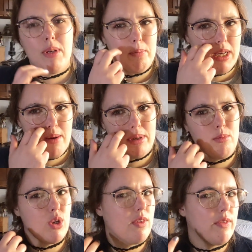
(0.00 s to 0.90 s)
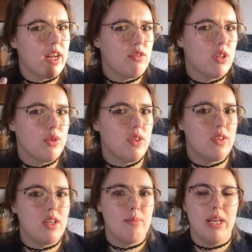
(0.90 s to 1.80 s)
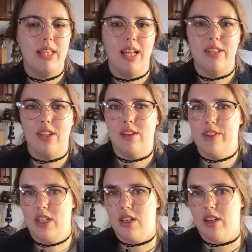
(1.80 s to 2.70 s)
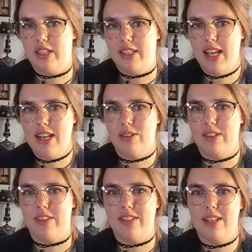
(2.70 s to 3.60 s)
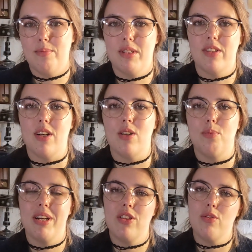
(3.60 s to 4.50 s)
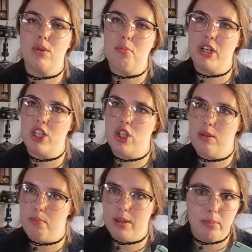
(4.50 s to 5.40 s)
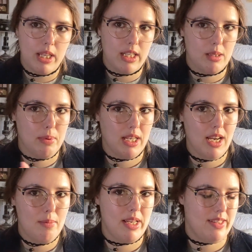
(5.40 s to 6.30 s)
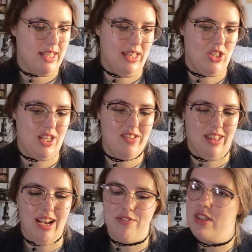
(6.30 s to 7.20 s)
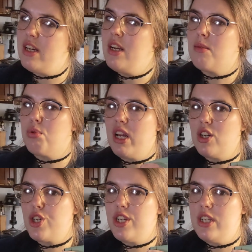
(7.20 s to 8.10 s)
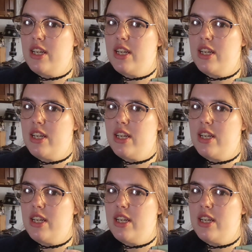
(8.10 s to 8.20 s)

becoming more of a retro system and less of the current Nintendo system. So prices were pretty cheap, but beginning to pick up as it had just left production,